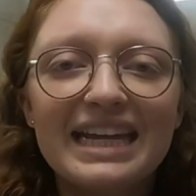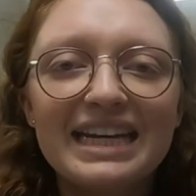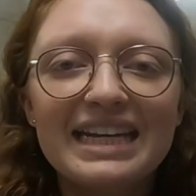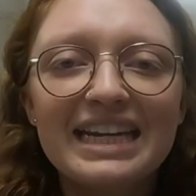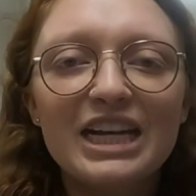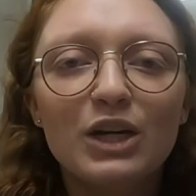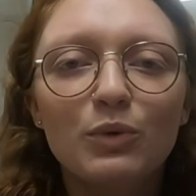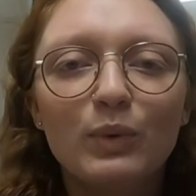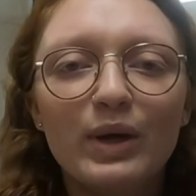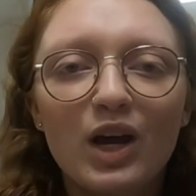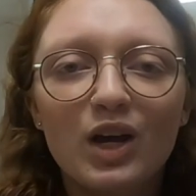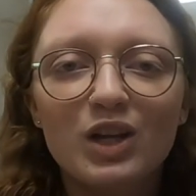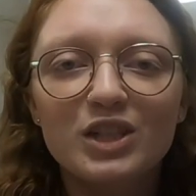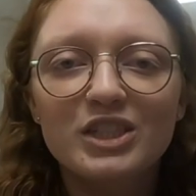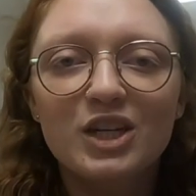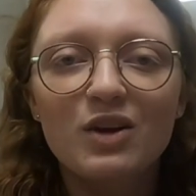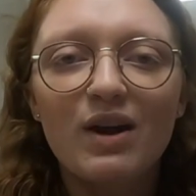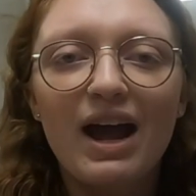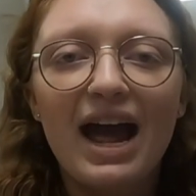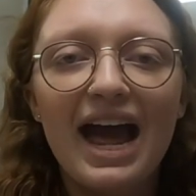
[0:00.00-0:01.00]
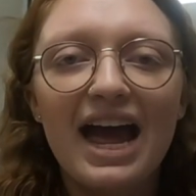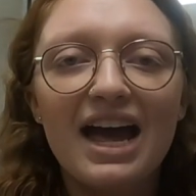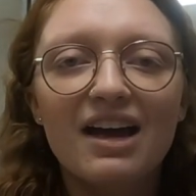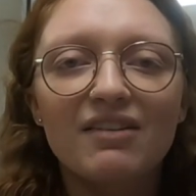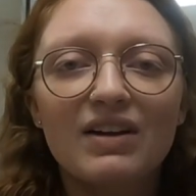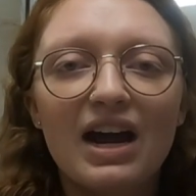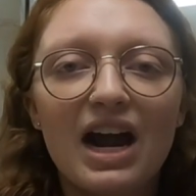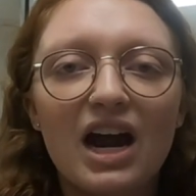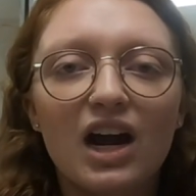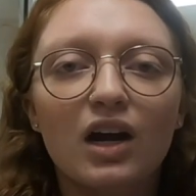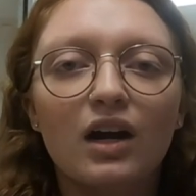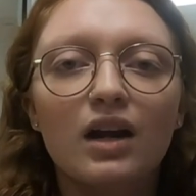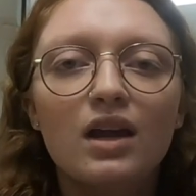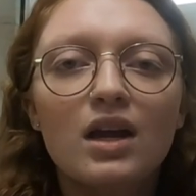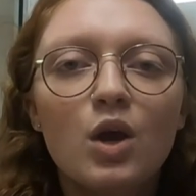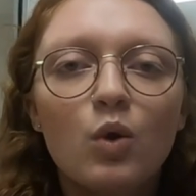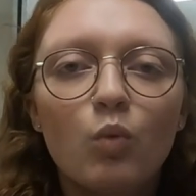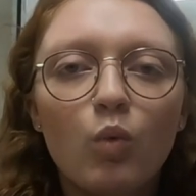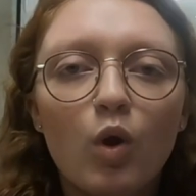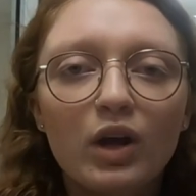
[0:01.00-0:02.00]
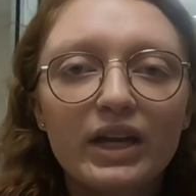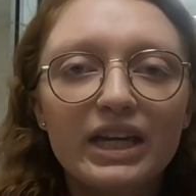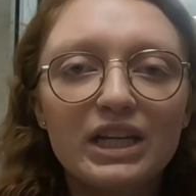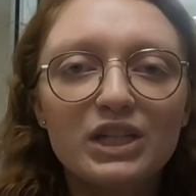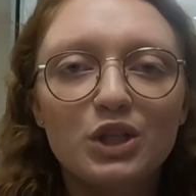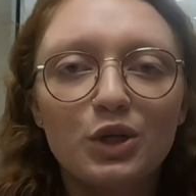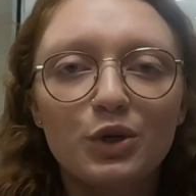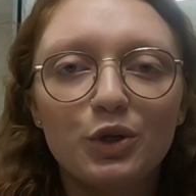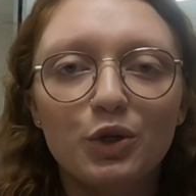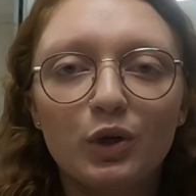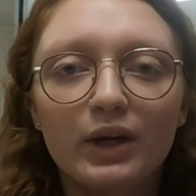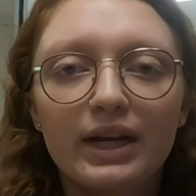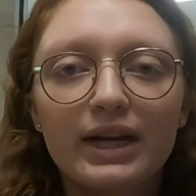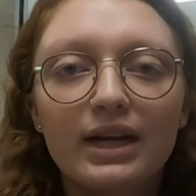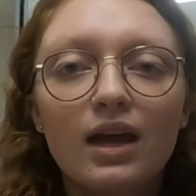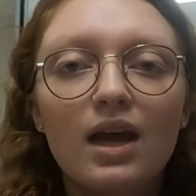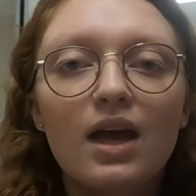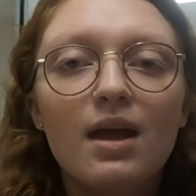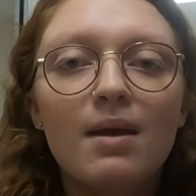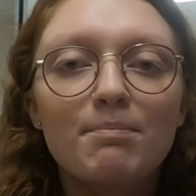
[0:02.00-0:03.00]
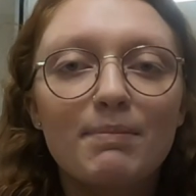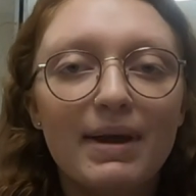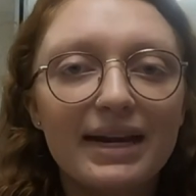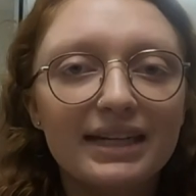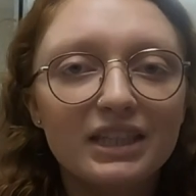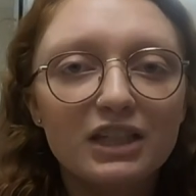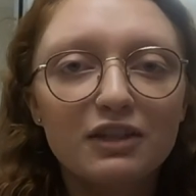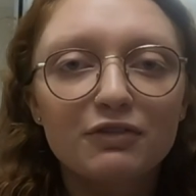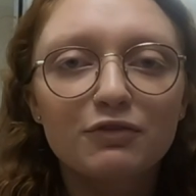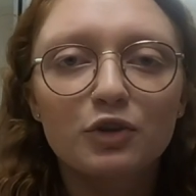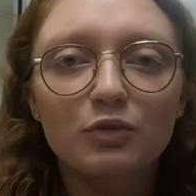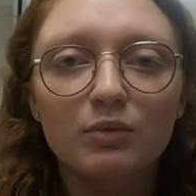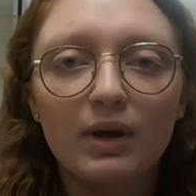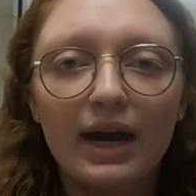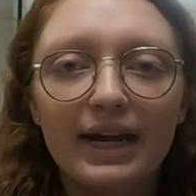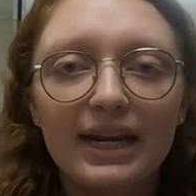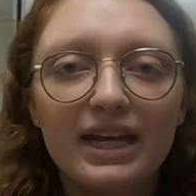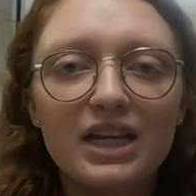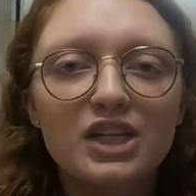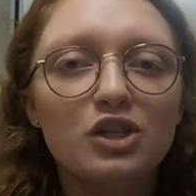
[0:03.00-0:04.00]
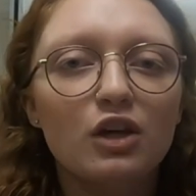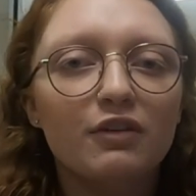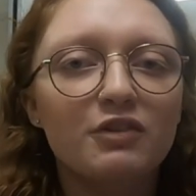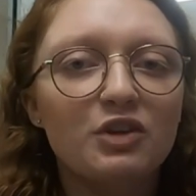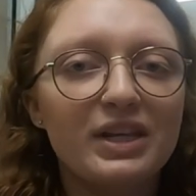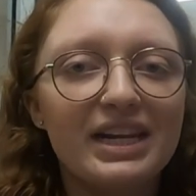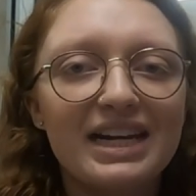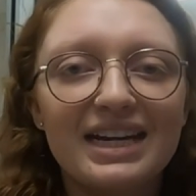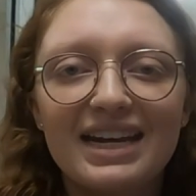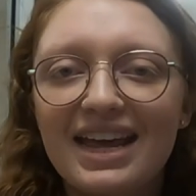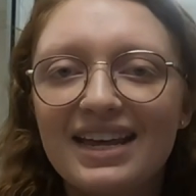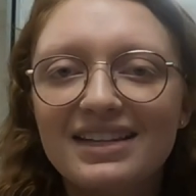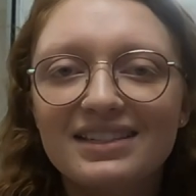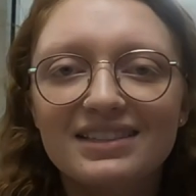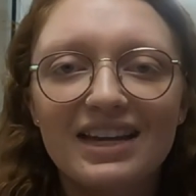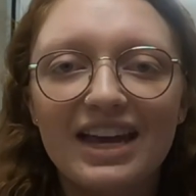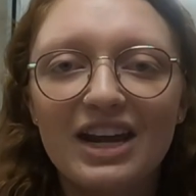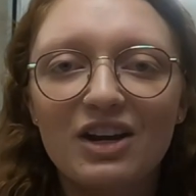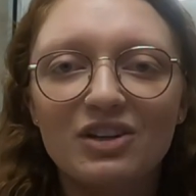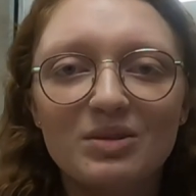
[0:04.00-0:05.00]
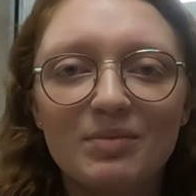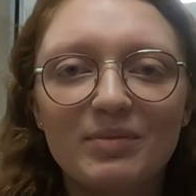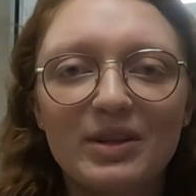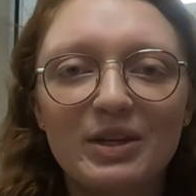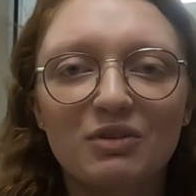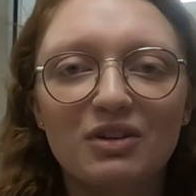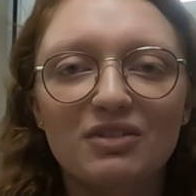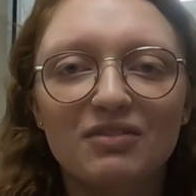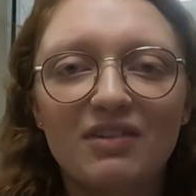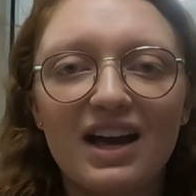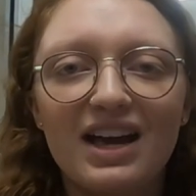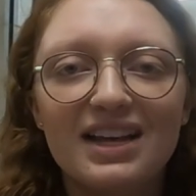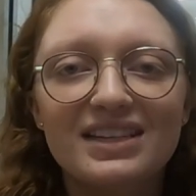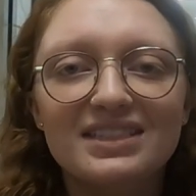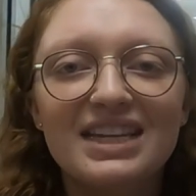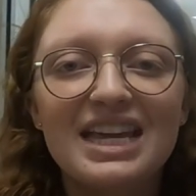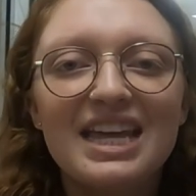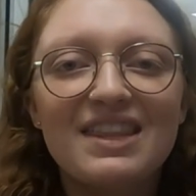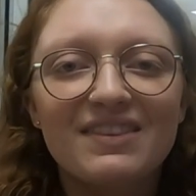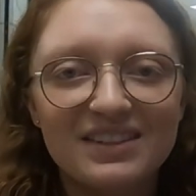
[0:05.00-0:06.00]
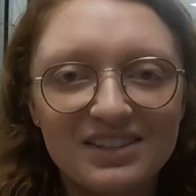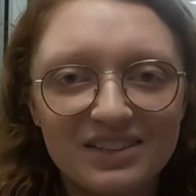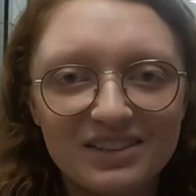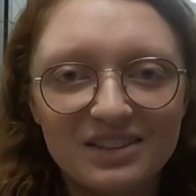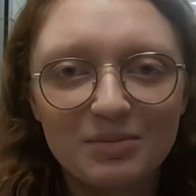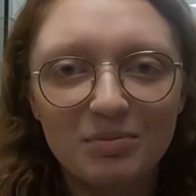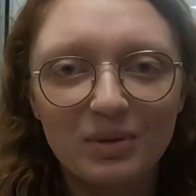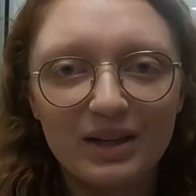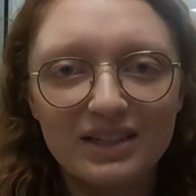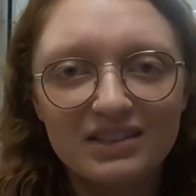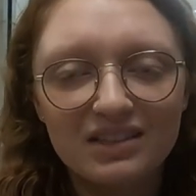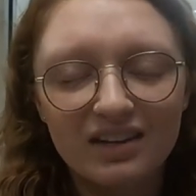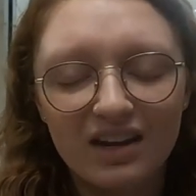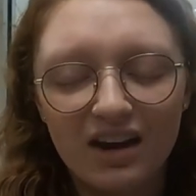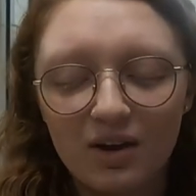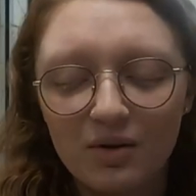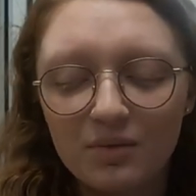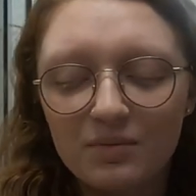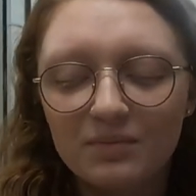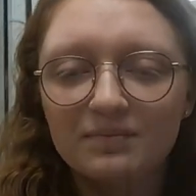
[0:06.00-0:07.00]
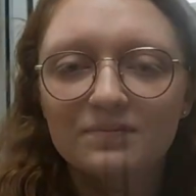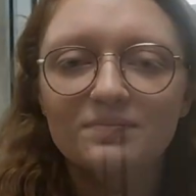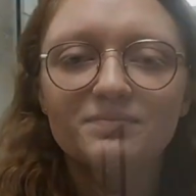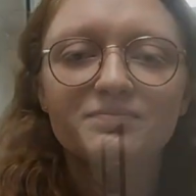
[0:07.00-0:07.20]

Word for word: In here we also have our walk-in tutoring, mainly for writing, so if you need an essay or something revised, this is the place to go.